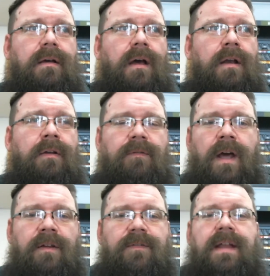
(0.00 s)
an
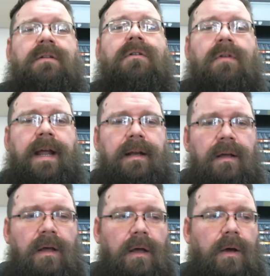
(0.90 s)
event great,
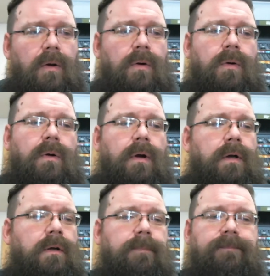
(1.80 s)

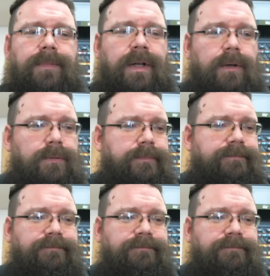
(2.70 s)
or, you know,